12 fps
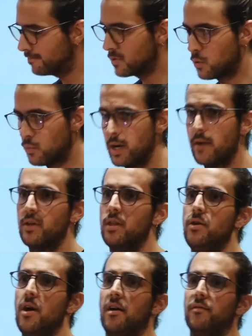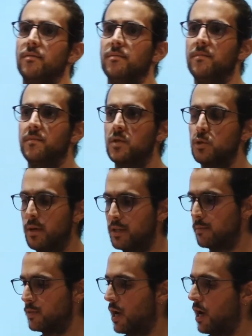Read everything you have. Spend
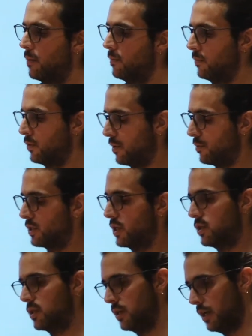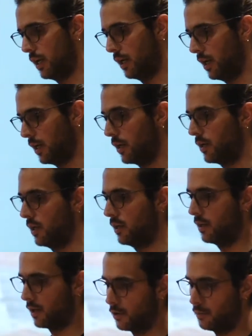some time doing research and
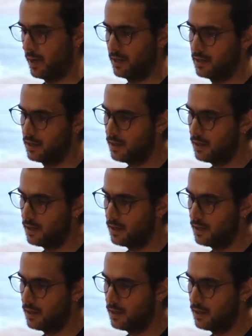learning the code base.